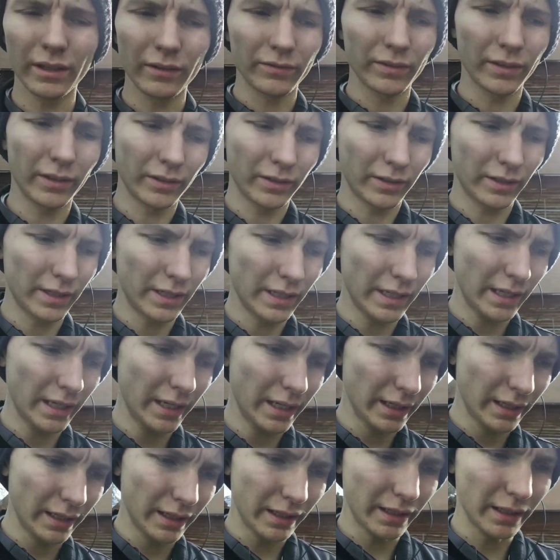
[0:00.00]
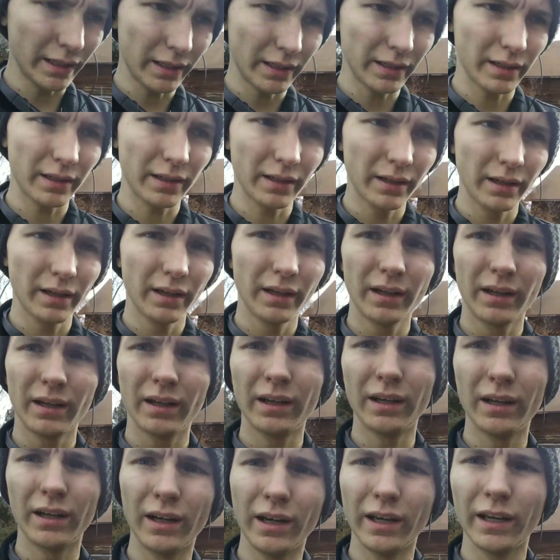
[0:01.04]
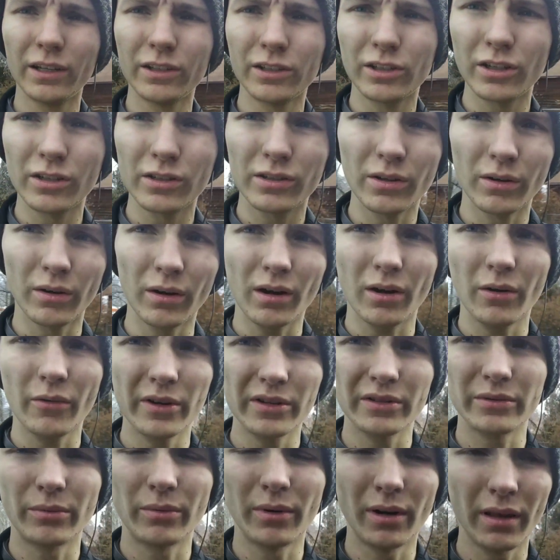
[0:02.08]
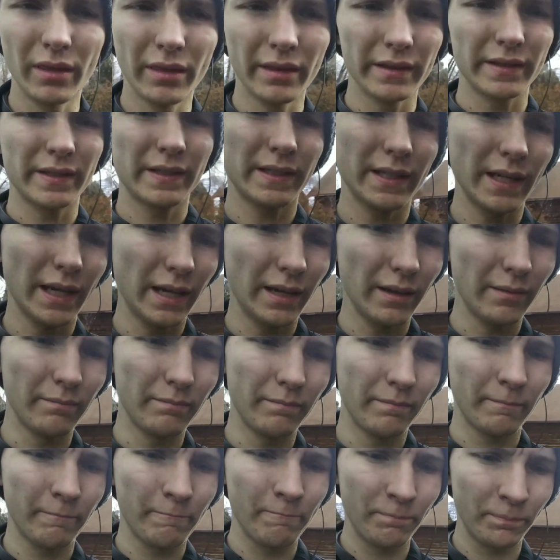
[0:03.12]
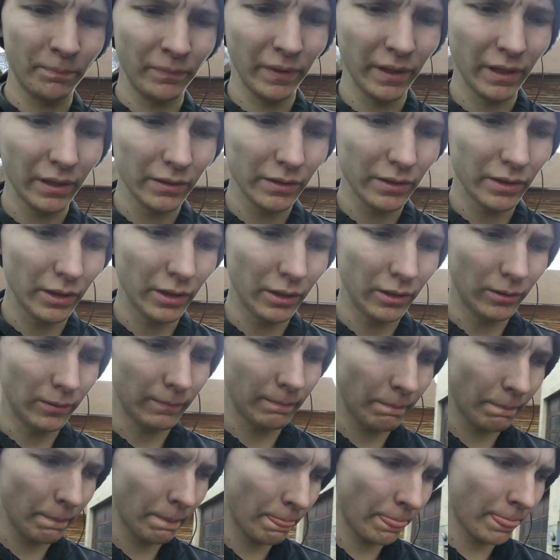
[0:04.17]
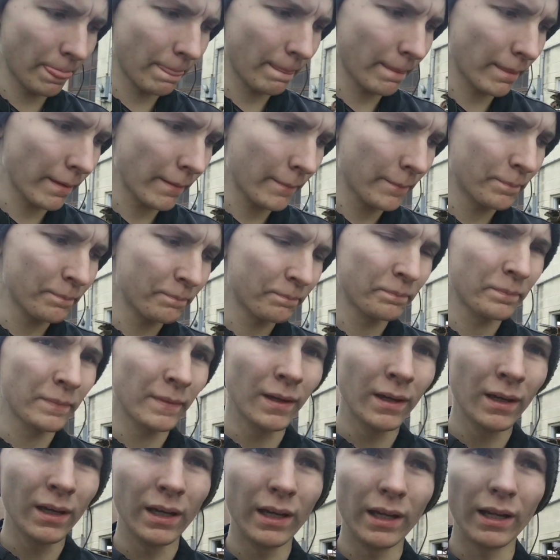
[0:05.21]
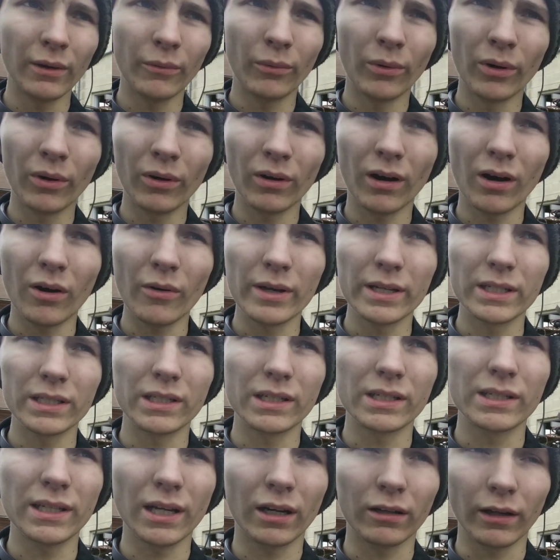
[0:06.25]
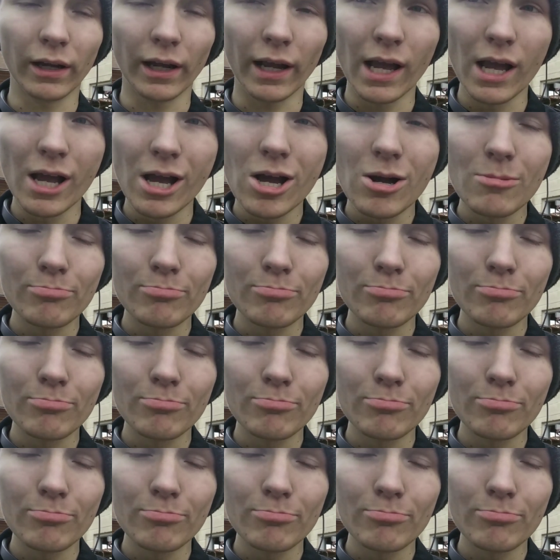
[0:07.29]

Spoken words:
you have to understand that engines don't always run the same, so it won't always just sound like